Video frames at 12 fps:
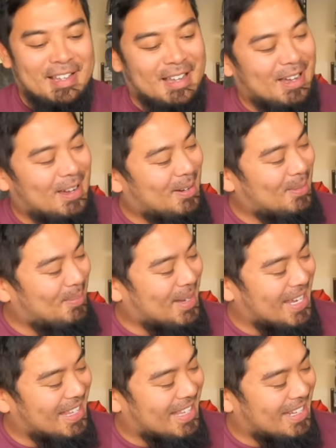Oh
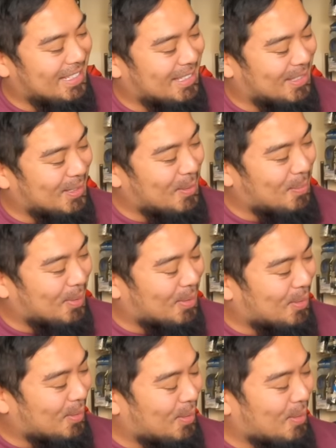man, that is super
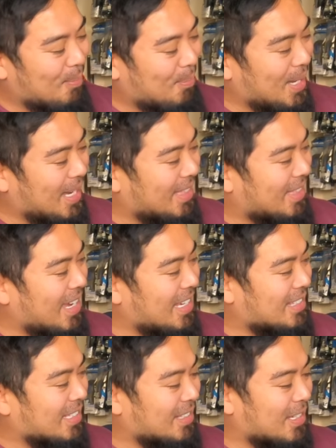cool. Big
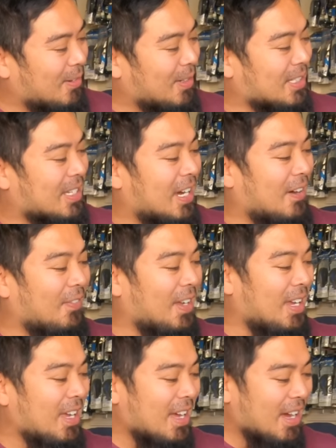thanks to Tony's
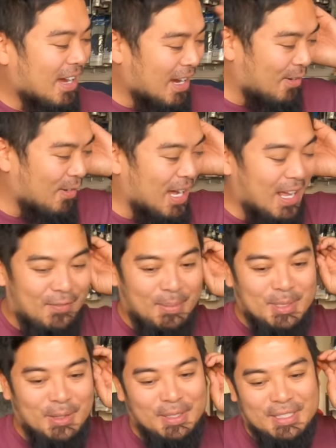Coffee. Ryan
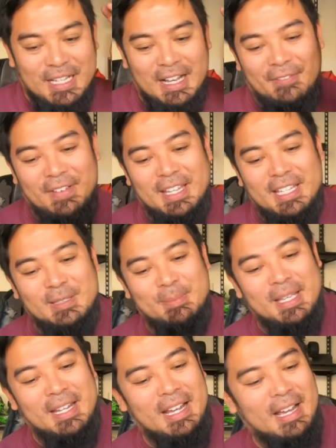from Tony's Coffee, he's
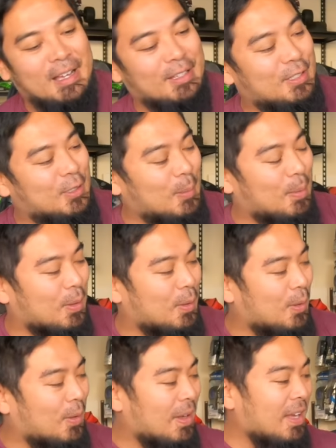been super
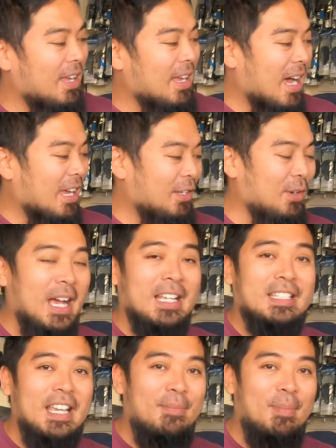cool. You
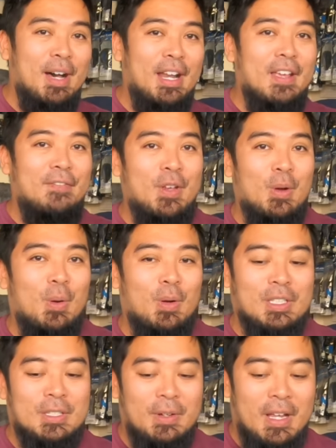guys save money if you go
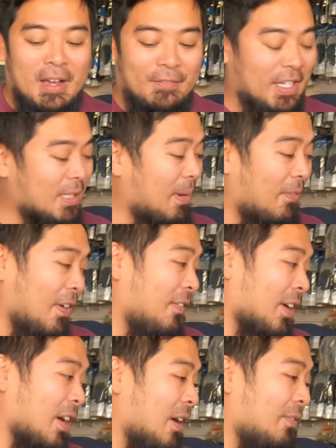order Tony's Coffee. It's my
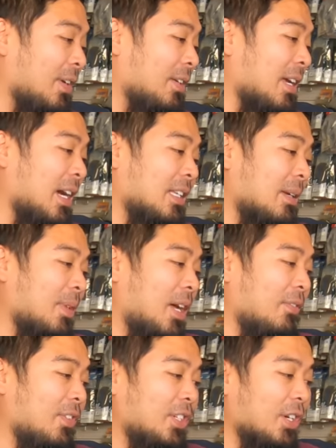favorite coffee, guys. I'm
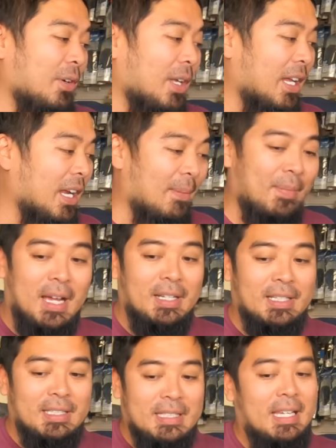not even joking, and I'm not
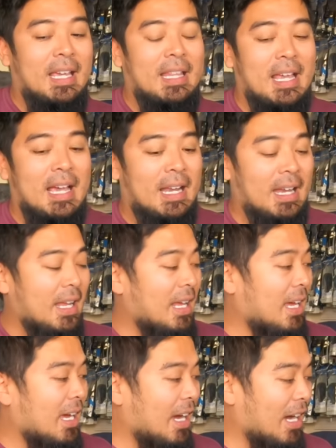just saying that.
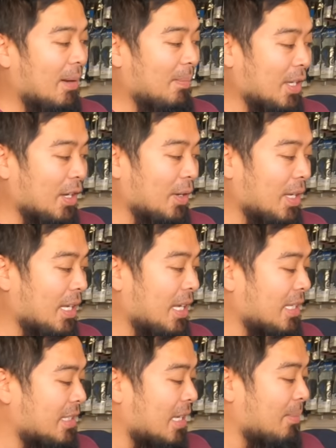You know,
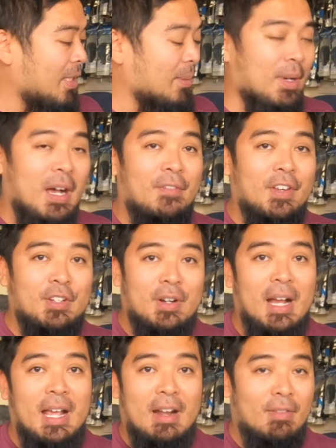he sent me some coffee to
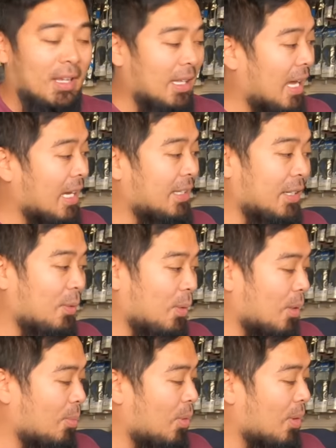try, and I really liked it,
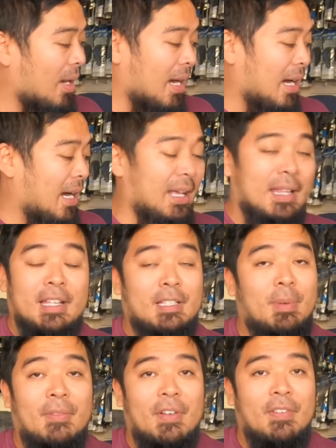ordered more.
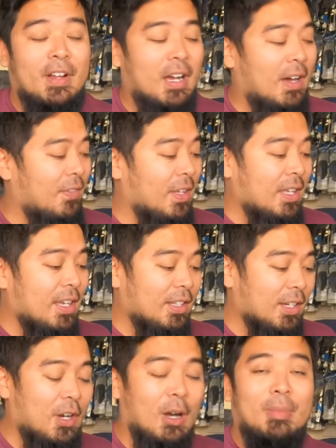It's my favorite coffee.
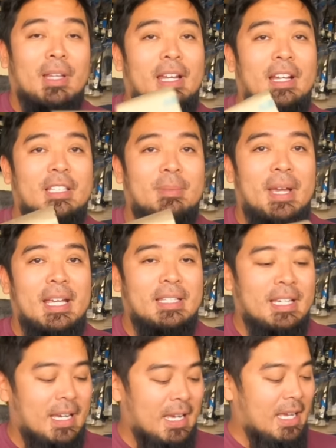The Carmelita is
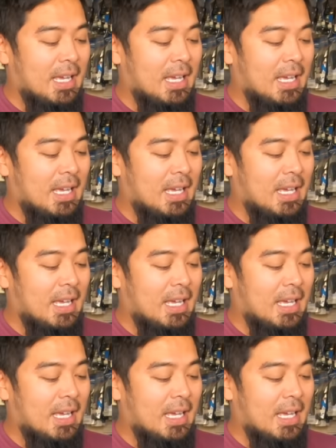amazing.